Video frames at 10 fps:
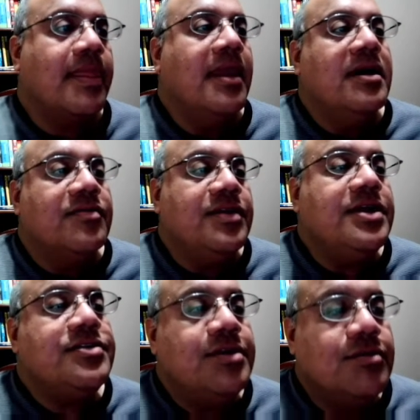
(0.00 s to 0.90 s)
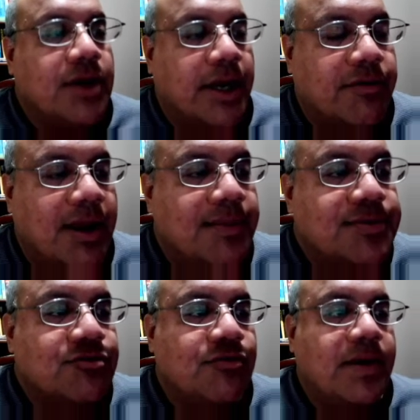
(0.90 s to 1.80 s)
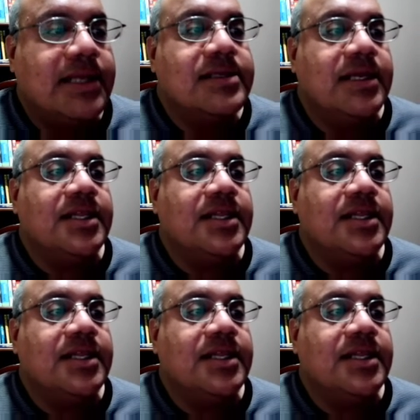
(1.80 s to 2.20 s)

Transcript: These two diagrams translate the